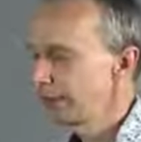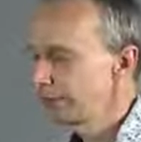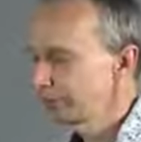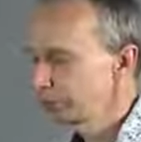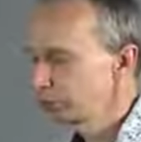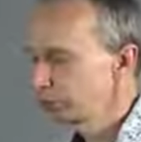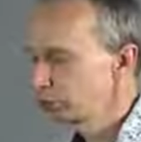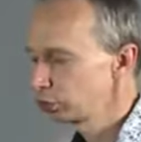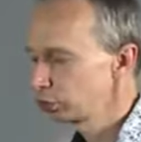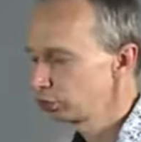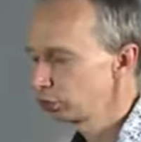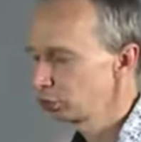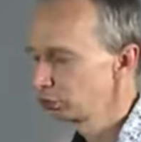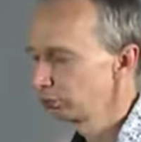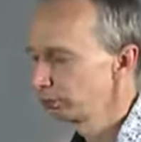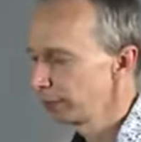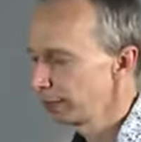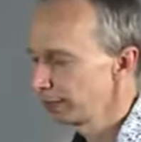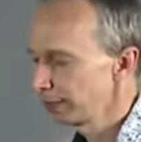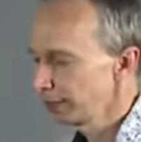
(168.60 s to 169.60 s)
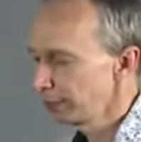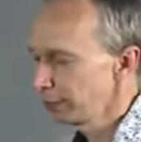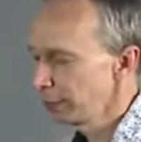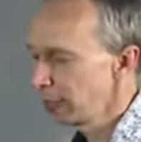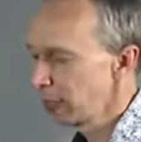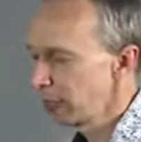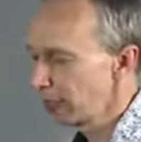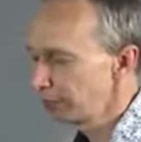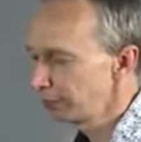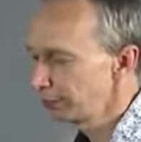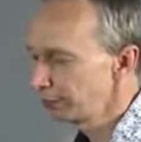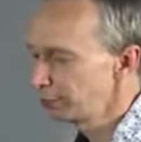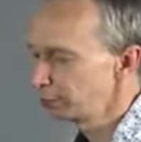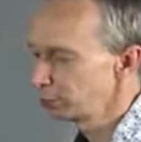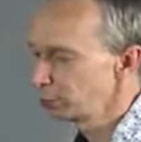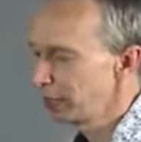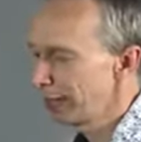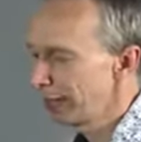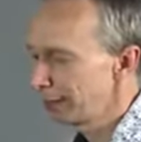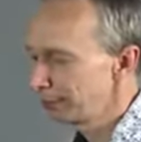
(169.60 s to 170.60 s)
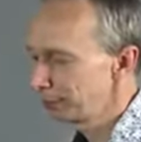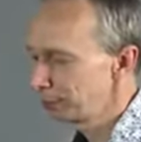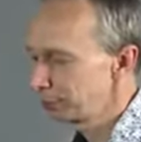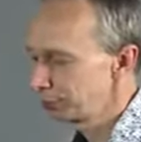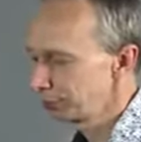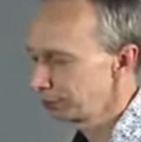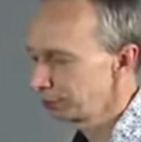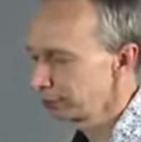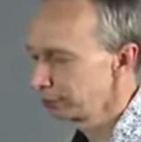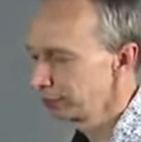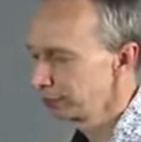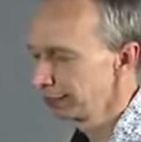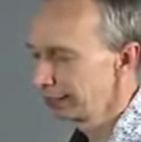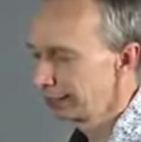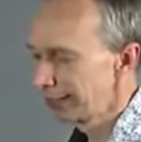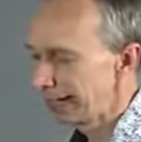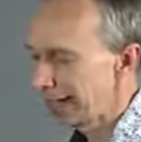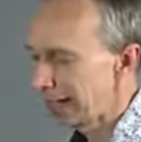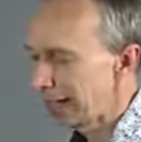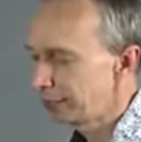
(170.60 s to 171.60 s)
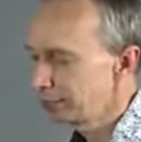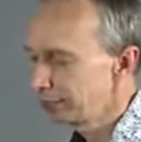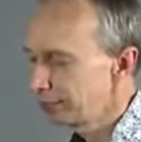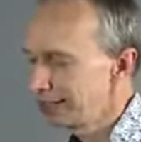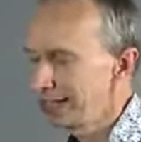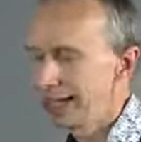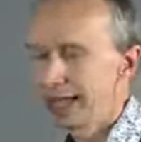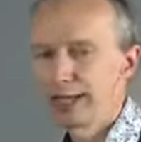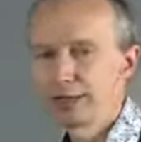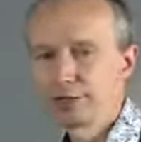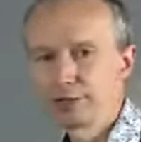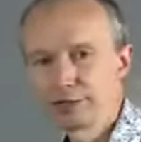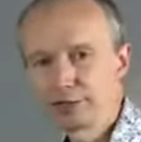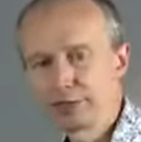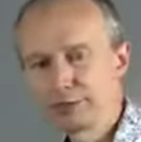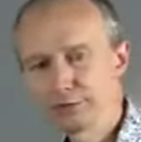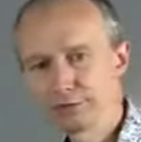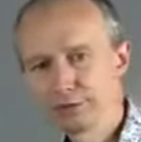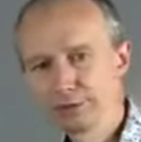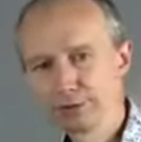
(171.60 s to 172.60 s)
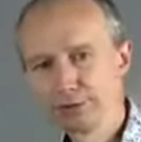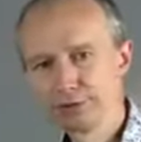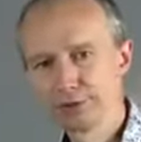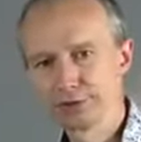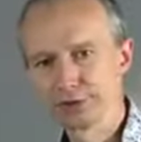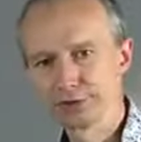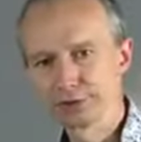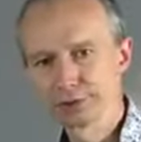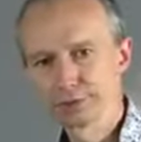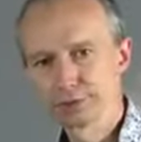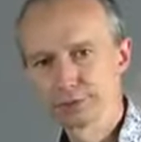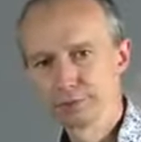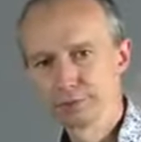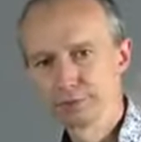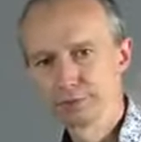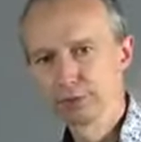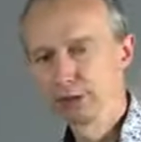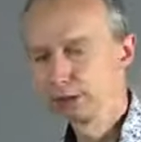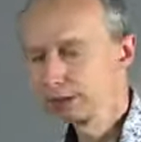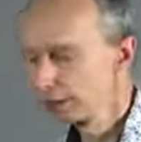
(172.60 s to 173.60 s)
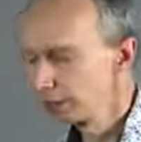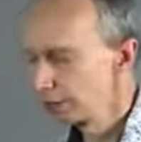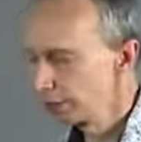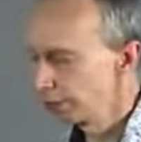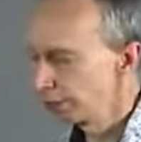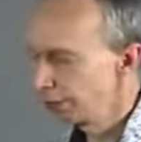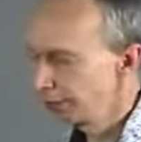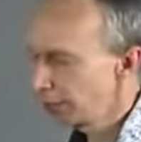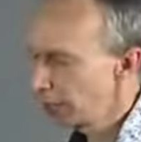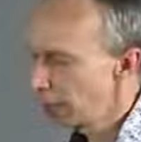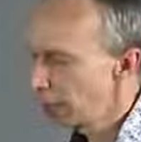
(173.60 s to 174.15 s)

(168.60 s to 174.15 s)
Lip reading: that's controlled by the iris or aperture and the ND filters. The